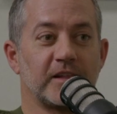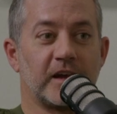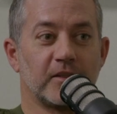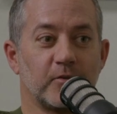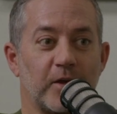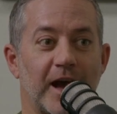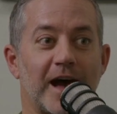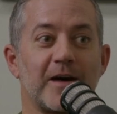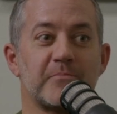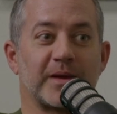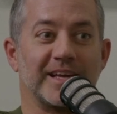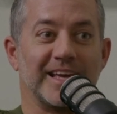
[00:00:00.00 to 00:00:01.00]
lot of the rap
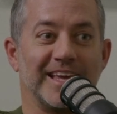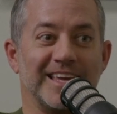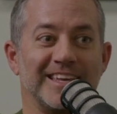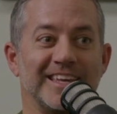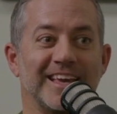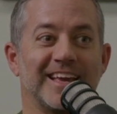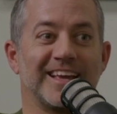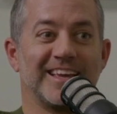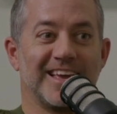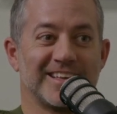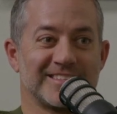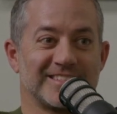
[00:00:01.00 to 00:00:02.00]
jams when we would do yes.
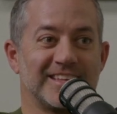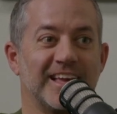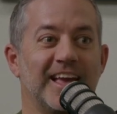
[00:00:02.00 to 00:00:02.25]
that with our